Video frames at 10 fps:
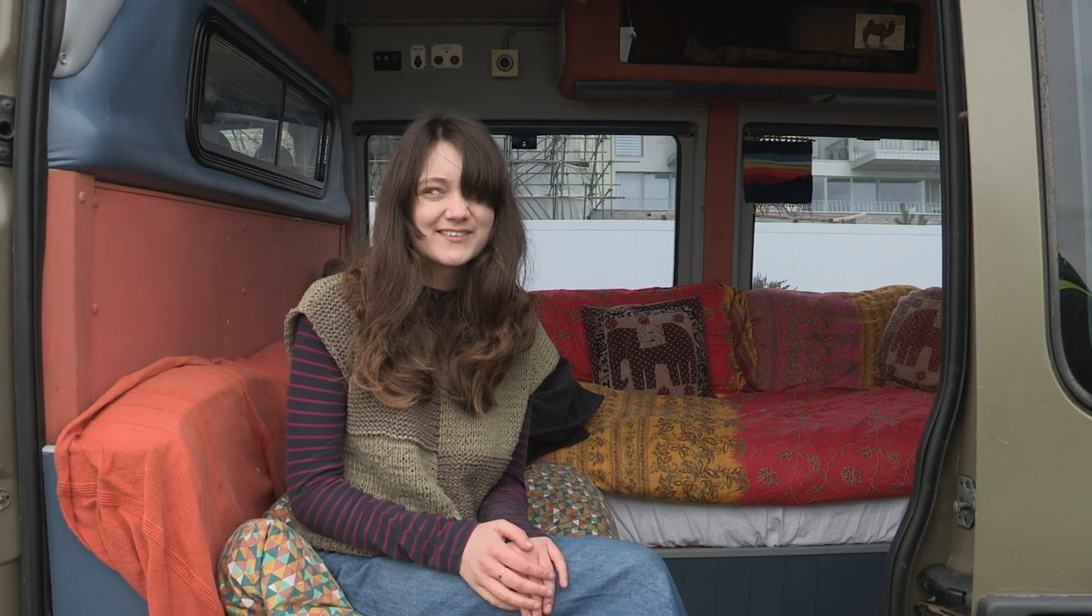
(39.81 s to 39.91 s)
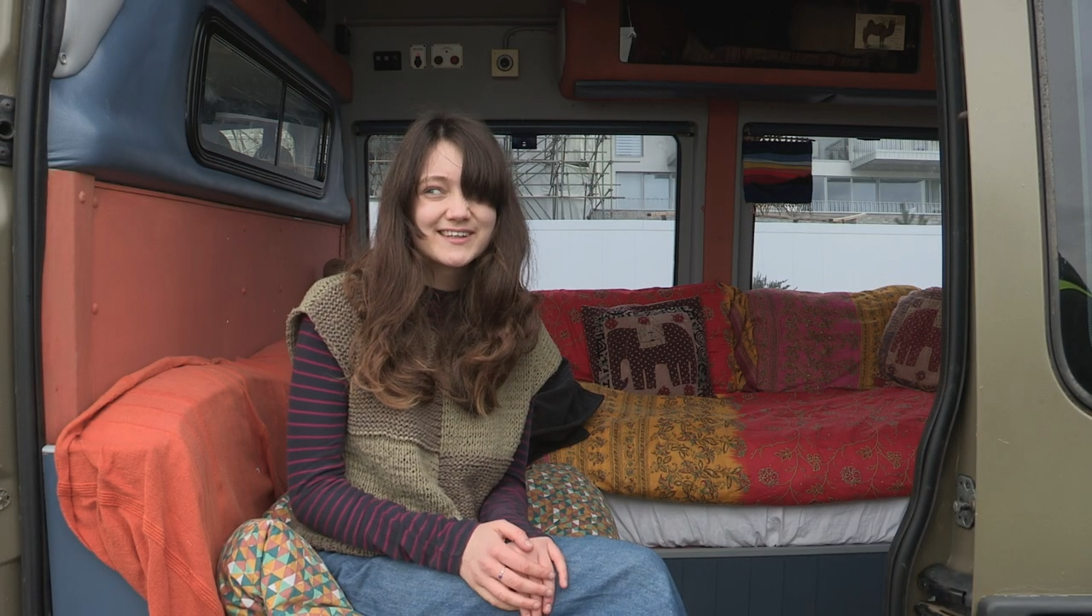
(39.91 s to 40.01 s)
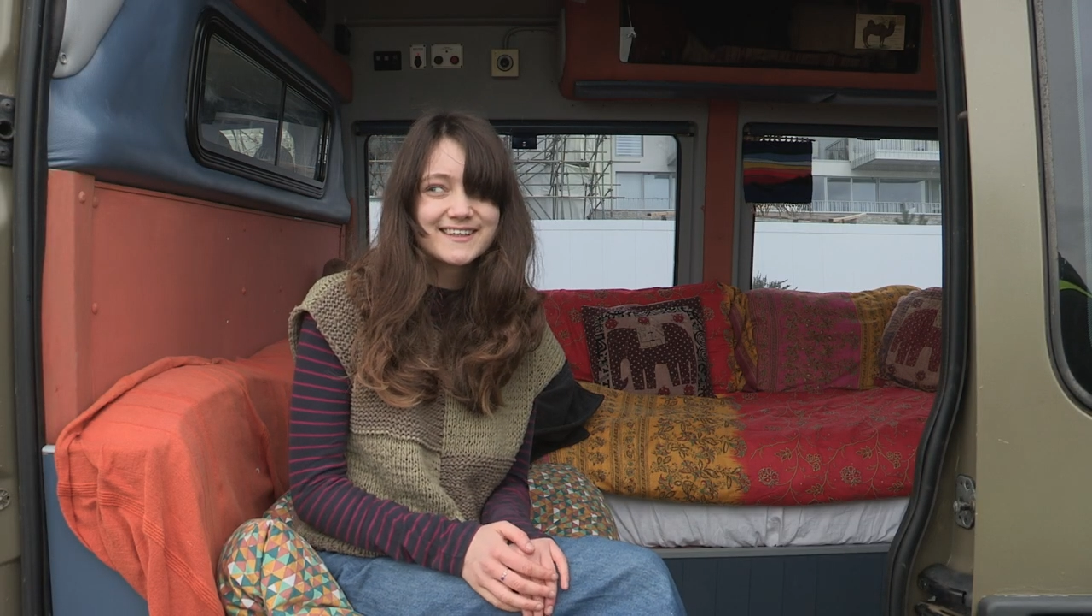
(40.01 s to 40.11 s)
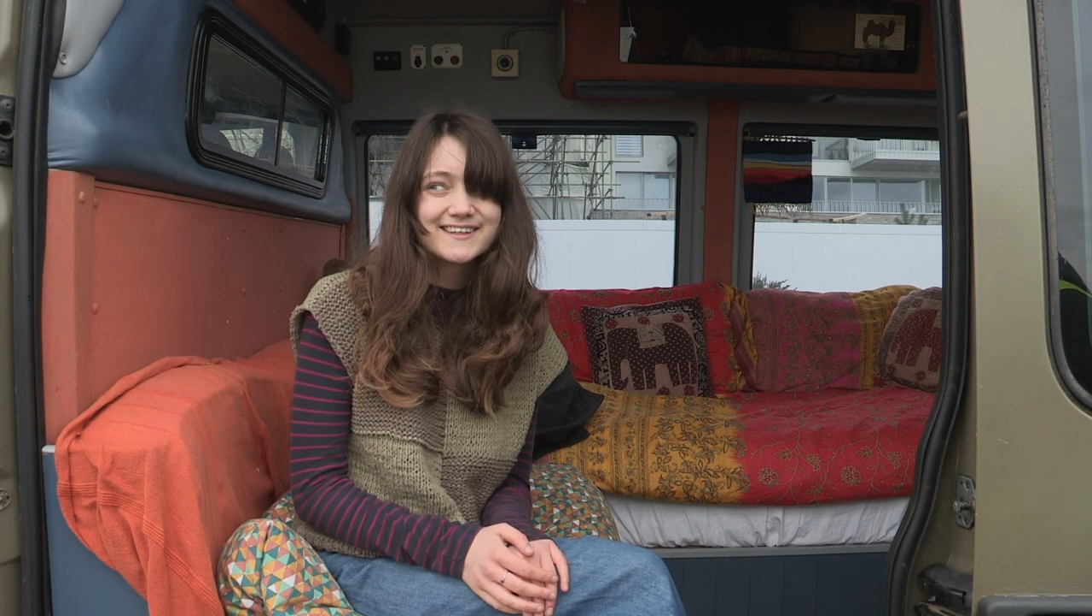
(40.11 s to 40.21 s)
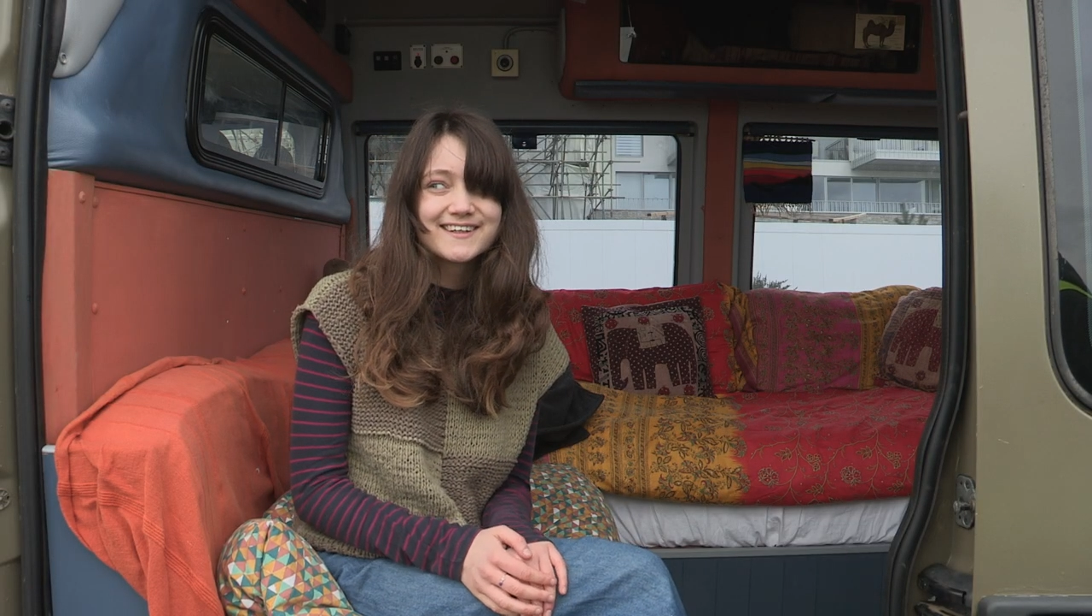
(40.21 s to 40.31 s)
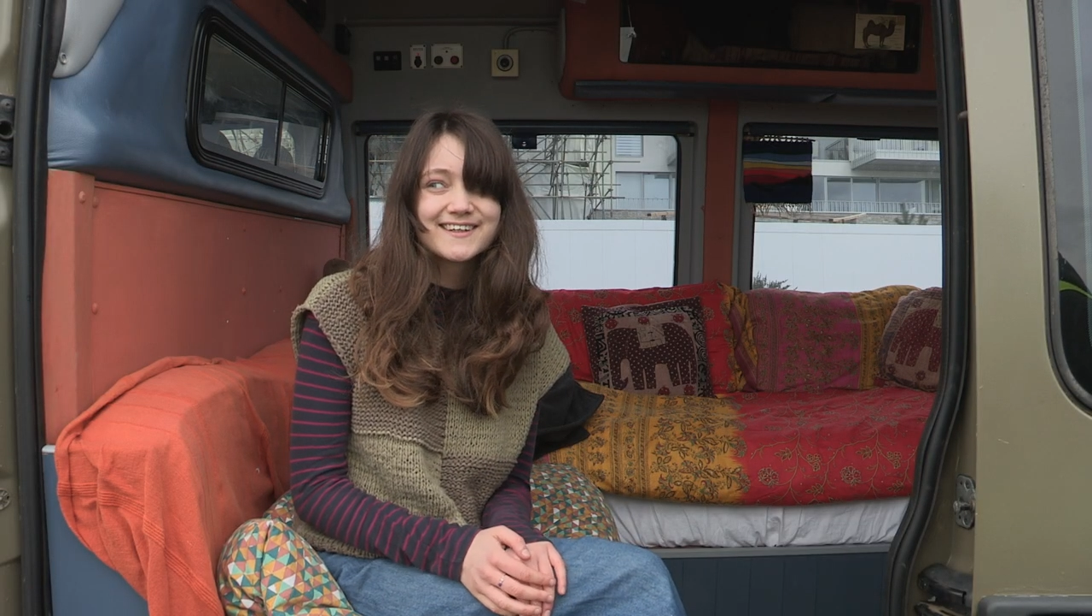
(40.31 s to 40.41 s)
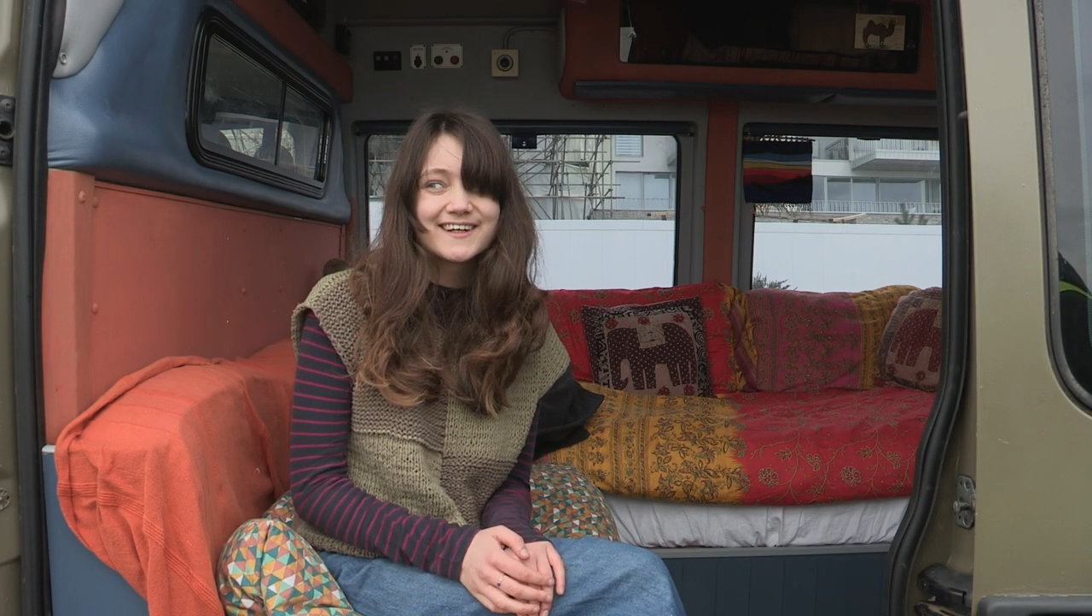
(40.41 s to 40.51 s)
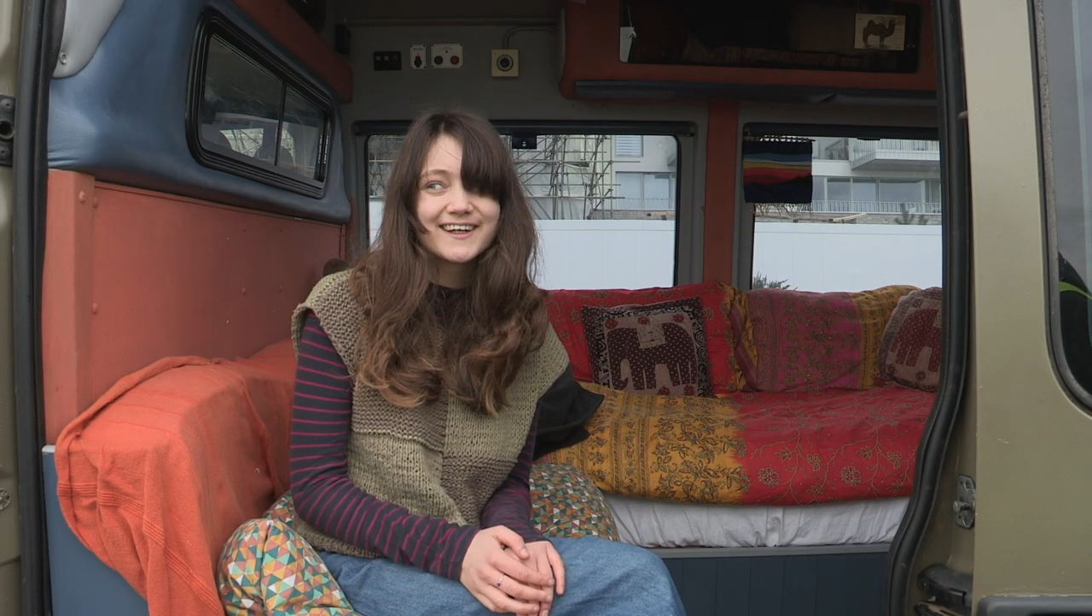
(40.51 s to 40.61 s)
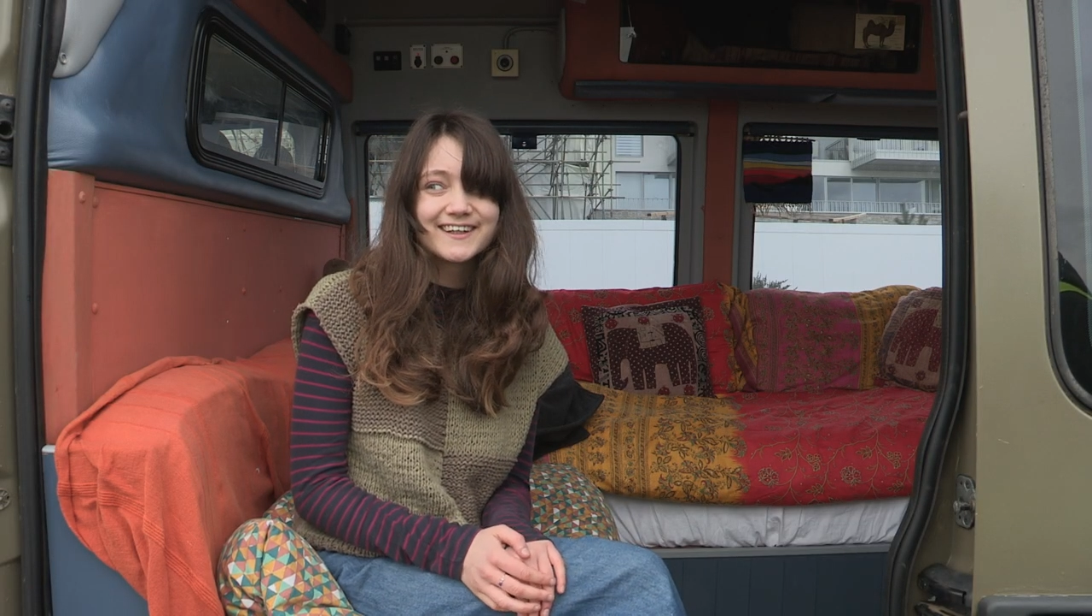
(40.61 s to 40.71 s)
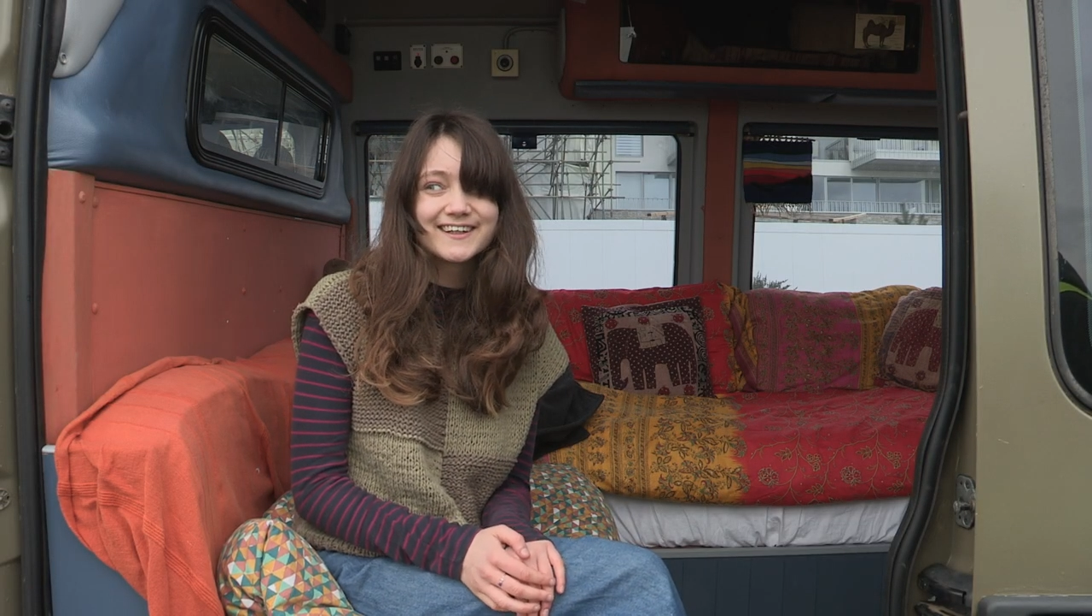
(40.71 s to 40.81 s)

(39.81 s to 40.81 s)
really like